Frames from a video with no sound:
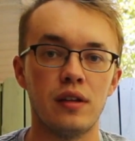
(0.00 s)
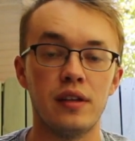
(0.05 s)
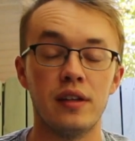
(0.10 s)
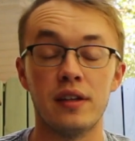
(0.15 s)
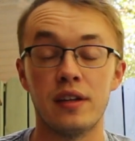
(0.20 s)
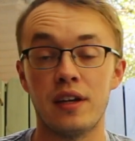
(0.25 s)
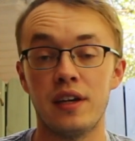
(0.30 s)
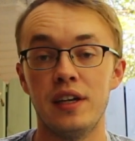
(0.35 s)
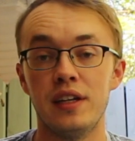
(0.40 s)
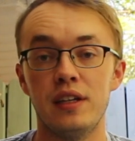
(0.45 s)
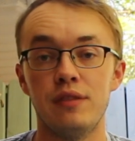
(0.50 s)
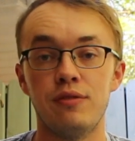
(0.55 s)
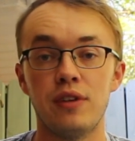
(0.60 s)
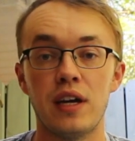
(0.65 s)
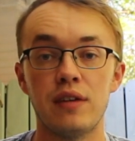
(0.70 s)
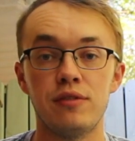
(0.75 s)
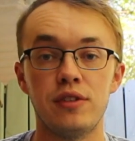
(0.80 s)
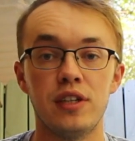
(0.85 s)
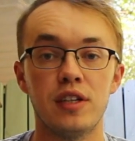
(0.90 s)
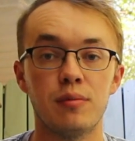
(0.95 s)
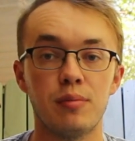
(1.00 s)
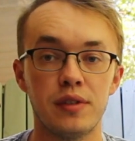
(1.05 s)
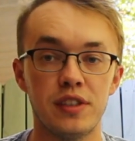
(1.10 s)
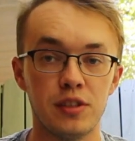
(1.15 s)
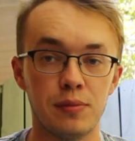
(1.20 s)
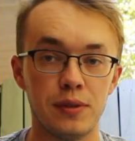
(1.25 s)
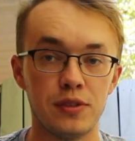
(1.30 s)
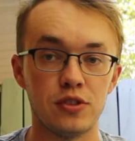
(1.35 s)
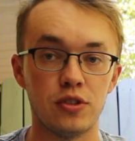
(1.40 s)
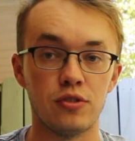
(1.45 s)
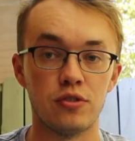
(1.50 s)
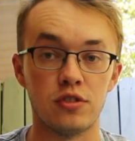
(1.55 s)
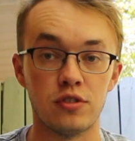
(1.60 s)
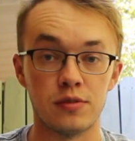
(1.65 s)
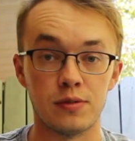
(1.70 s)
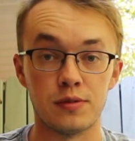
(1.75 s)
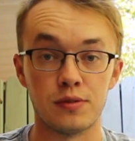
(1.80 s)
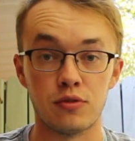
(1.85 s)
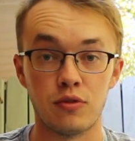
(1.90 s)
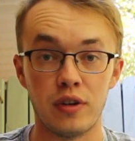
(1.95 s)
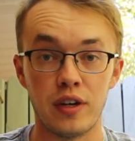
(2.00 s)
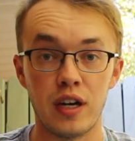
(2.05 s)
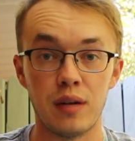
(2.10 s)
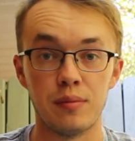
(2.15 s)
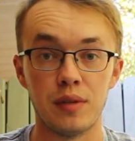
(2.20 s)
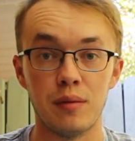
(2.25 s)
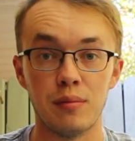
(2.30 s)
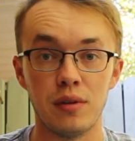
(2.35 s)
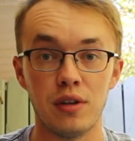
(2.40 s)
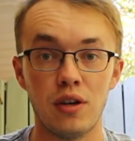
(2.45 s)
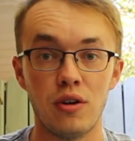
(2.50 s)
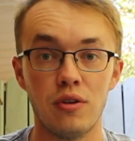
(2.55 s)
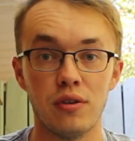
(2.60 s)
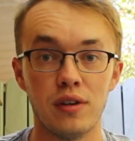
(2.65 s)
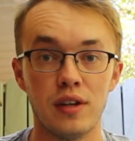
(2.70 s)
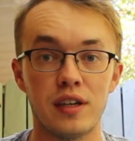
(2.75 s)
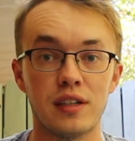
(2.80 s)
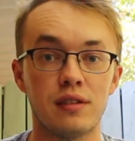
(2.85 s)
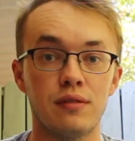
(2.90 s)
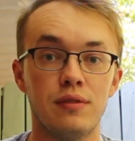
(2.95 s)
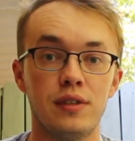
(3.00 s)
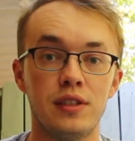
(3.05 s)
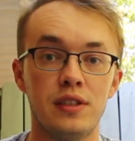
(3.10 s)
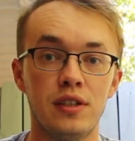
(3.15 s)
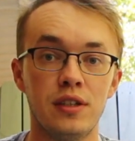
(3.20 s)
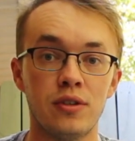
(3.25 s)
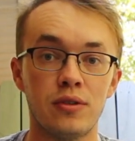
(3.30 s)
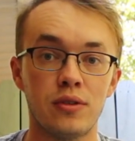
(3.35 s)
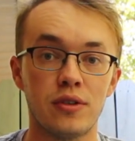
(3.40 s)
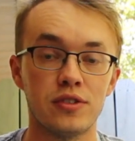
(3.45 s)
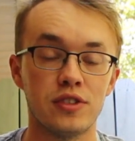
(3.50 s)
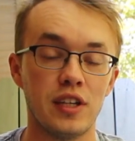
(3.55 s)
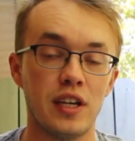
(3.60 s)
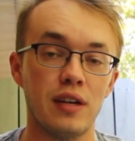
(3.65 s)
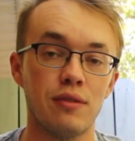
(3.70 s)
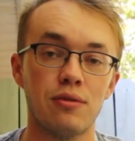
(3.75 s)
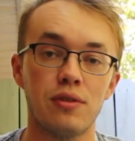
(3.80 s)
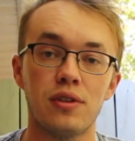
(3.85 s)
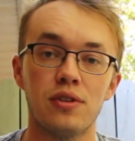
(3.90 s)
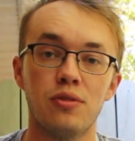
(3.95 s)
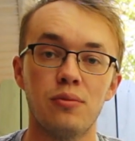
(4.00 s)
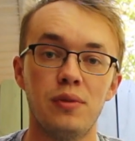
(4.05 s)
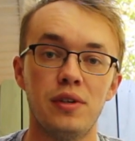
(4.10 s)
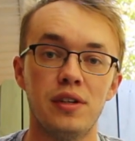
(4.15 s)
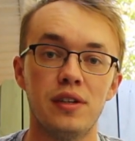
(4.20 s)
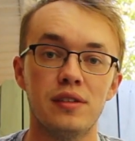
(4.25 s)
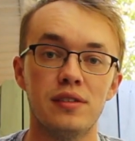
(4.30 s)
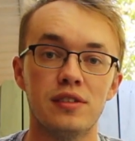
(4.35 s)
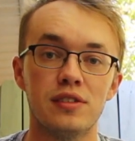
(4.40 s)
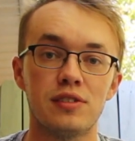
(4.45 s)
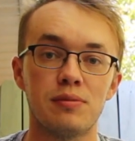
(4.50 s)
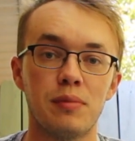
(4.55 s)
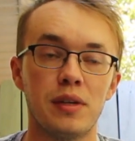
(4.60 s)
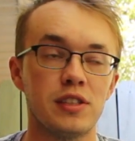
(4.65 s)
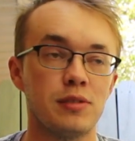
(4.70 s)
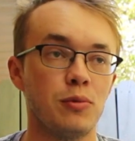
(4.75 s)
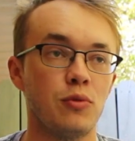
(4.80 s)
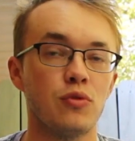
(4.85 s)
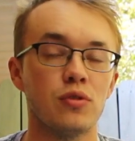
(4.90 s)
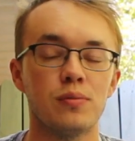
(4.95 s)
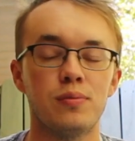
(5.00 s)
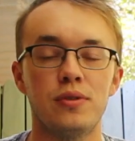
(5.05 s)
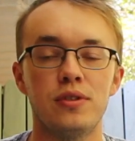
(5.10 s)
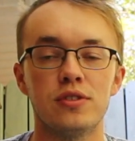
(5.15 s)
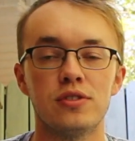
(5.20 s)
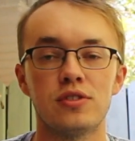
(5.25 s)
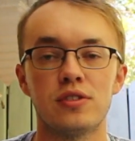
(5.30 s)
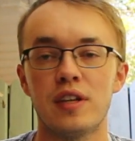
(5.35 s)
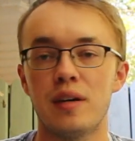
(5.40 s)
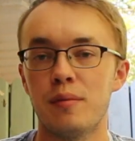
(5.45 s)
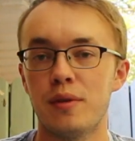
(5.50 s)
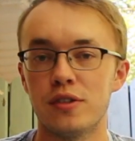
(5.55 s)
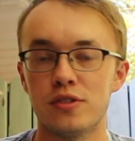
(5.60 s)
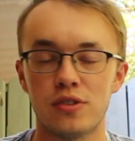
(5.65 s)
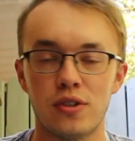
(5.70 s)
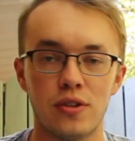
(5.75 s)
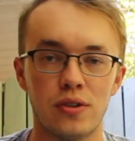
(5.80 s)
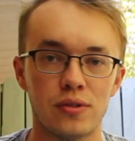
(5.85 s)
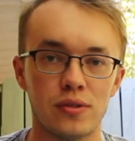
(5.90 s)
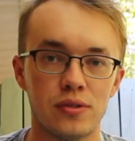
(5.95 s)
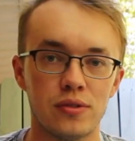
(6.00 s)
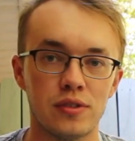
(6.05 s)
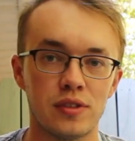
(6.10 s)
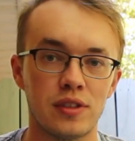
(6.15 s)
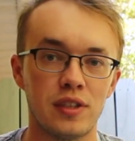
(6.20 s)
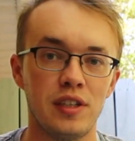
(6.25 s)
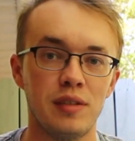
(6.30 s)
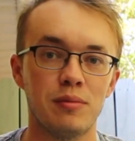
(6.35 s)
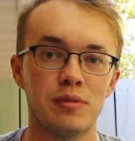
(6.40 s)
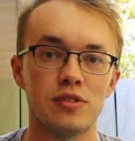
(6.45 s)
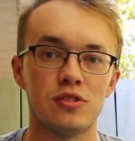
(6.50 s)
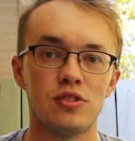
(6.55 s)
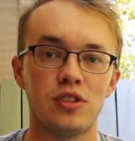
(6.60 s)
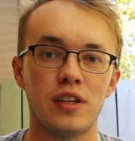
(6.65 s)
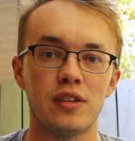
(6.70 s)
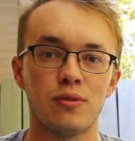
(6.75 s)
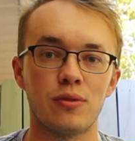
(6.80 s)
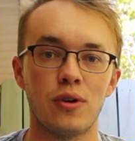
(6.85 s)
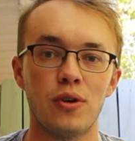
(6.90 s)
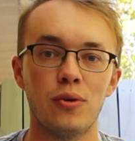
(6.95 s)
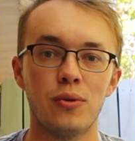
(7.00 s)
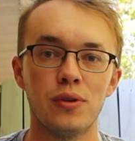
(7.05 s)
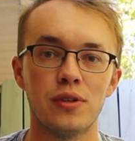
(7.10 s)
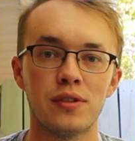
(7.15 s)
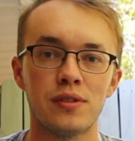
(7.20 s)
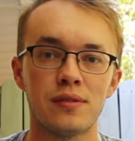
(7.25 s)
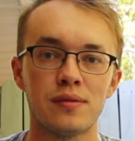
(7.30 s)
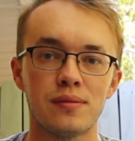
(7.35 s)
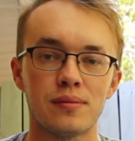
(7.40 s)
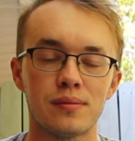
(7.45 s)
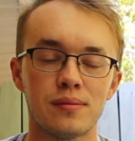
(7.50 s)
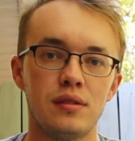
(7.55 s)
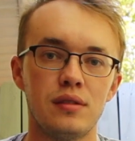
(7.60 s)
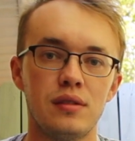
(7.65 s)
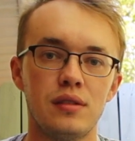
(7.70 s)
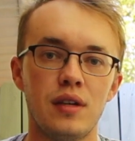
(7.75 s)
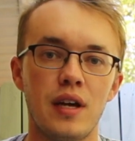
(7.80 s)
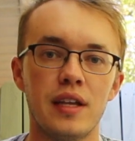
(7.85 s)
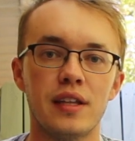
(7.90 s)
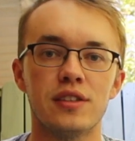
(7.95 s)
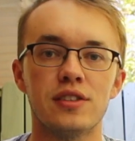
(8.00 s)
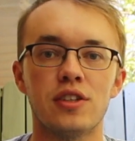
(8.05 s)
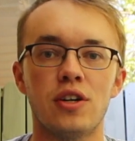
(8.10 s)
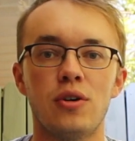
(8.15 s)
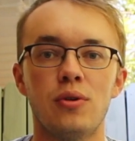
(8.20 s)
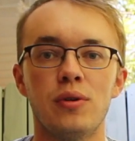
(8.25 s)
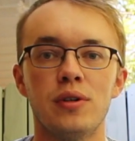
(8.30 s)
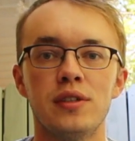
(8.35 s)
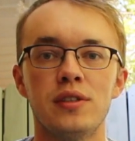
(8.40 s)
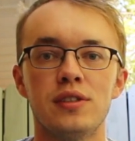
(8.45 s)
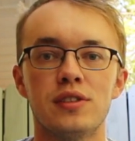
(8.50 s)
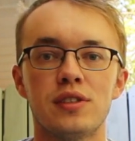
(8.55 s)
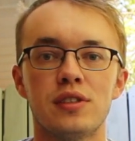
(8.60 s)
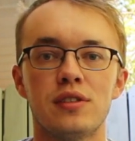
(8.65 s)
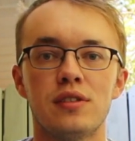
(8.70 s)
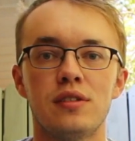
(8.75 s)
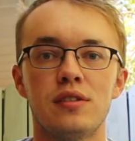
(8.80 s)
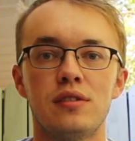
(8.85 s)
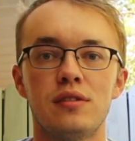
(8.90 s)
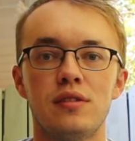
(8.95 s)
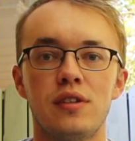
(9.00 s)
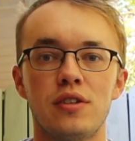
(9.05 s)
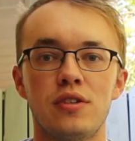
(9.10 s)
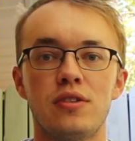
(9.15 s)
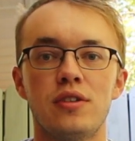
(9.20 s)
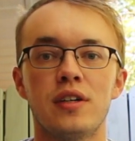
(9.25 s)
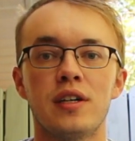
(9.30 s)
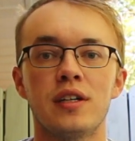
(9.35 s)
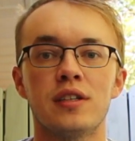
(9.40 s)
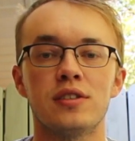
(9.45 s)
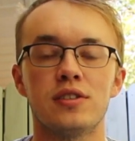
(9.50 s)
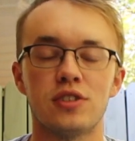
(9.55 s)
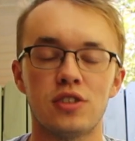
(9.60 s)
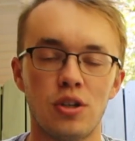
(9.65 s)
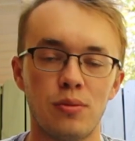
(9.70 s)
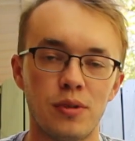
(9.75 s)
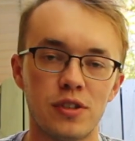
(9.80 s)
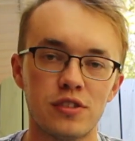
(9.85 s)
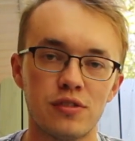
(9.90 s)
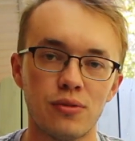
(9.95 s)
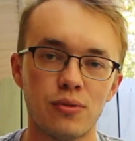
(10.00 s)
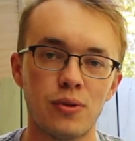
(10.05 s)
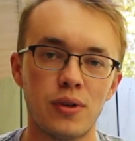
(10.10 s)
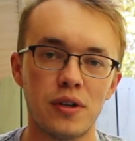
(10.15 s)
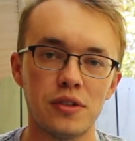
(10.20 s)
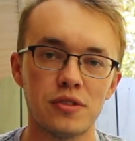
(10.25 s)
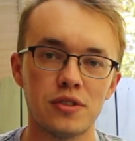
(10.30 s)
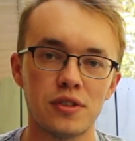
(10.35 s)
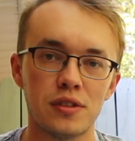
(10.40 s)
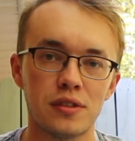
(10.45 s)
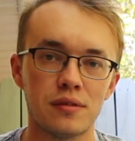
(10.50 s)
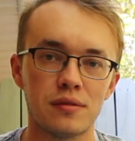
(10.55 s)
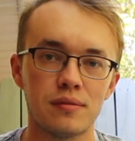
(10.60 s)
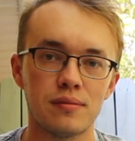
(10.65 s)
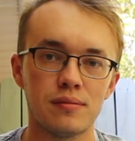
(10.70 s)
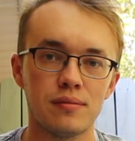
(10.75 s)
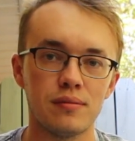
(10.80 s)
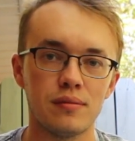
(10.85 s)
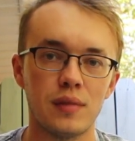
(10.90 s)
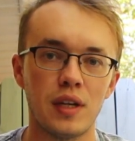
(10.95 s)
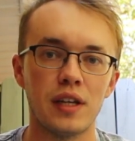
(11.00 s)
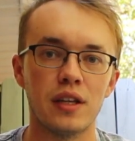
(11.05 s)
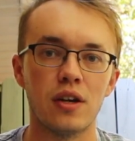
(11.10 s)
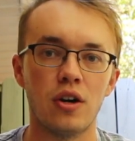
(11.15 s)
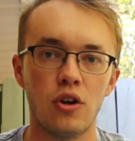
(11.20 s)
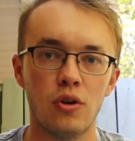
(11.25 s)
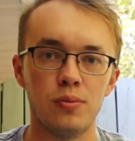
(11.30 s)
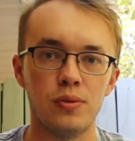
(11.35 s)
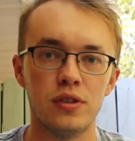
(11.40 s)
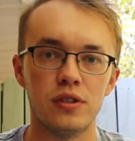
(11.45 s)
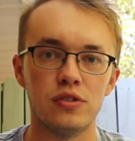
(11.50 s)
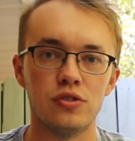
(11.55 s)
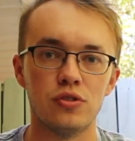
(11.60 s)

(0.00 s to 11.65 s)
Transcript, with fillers: And again, if you haven't yet, please be sure to subscribe down below and like the video, because every little bit just makes me want to push that much harder to keep this channel going. And as always, thank you guys so much for watching, and I hope you